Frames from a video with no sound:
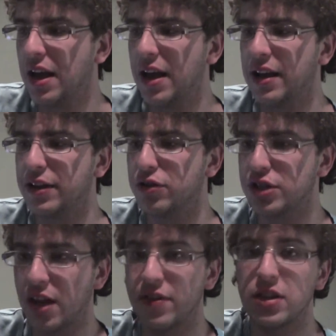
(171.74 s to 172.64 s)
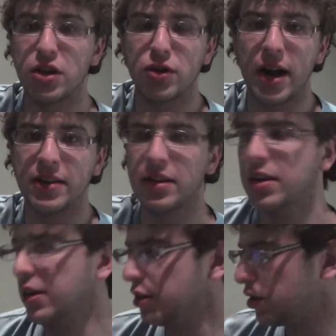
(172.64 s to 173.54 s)
and you know, she's obviously distracted.
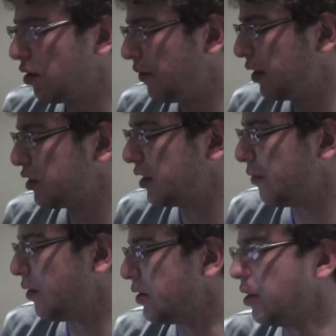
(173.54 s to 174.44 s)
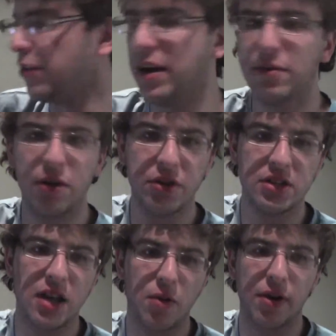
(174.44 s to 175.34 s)
So eventually they realize, all right, well, this
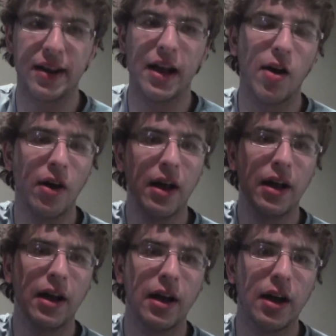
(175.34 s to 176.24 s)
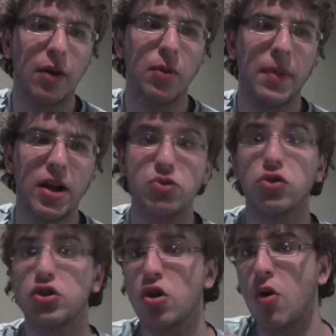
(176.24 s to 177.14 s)
is not working out. We might as
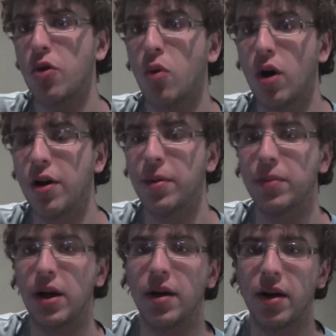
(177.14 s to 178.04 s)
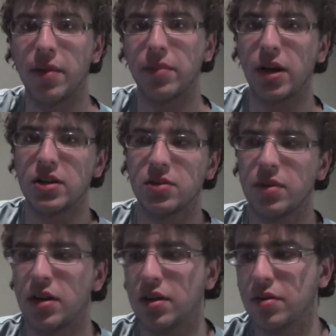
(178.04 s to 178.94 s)
well just go in the water,
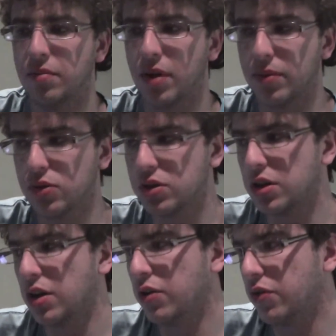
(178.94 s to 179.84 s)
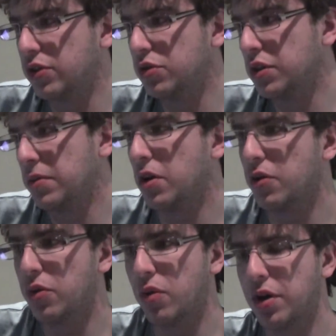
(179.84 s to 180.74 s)
Blossom and Bubbles. So the two of them go
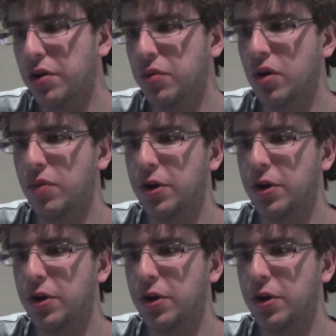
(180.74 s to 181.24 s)
in the water while